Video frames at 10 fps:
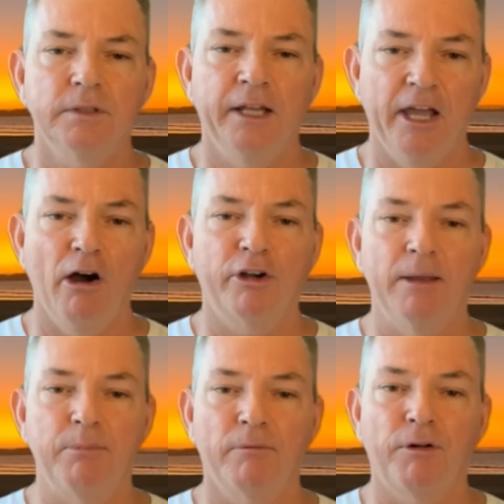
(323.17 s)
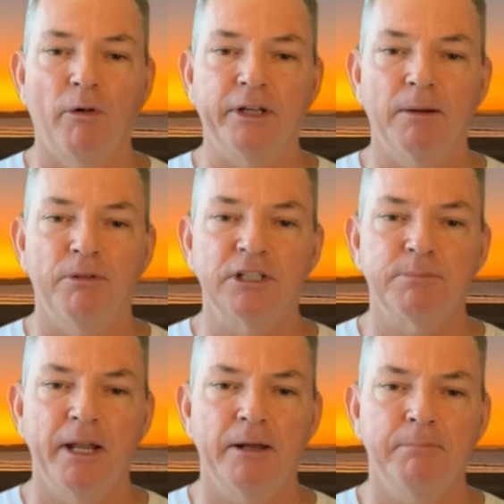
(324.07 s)
Anyhow, I'll keep on following up on
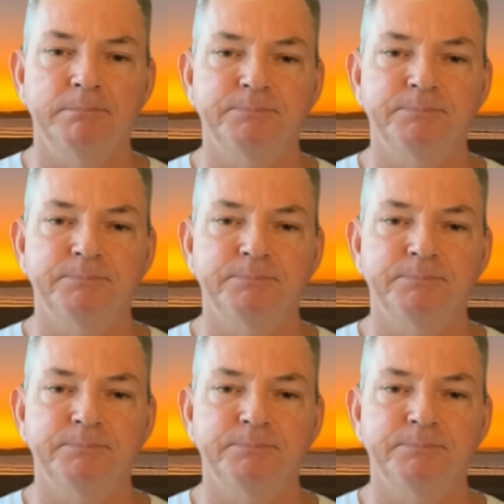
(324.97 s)
this matter.